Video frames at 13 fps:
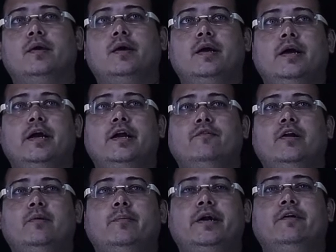8 will
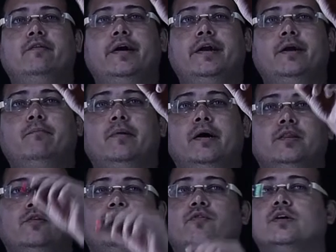be divided by
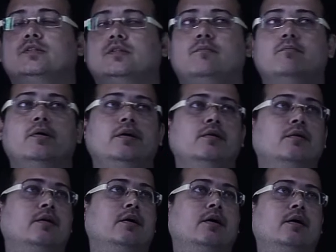the first number
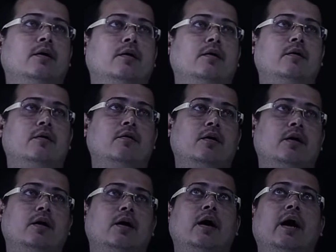
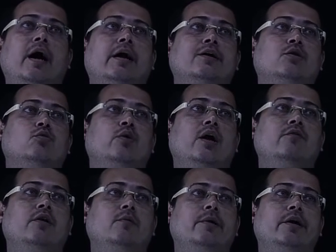and 12
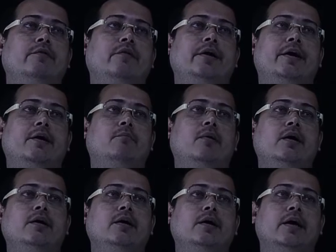will be divided by
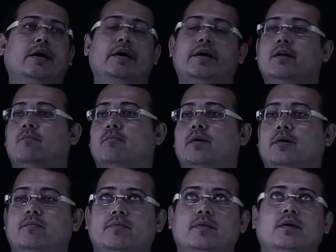8 number.
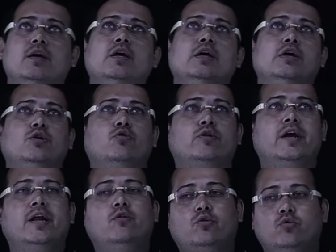You can
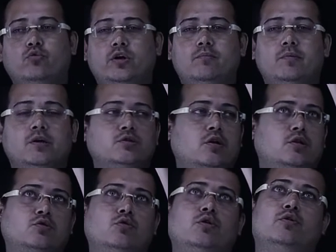have 2 numbers
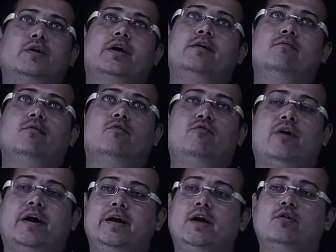also, you can
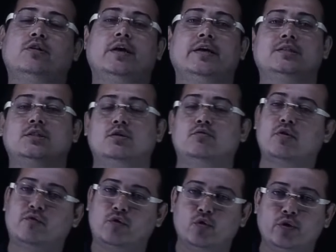find out the HCF
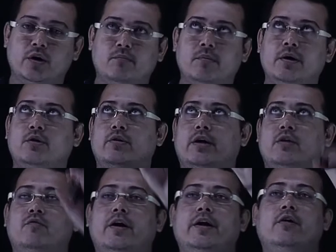of 2 number, you can
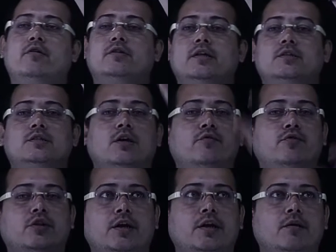find out the HCF of
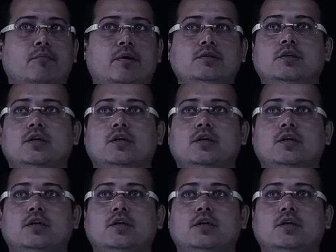3 numbers.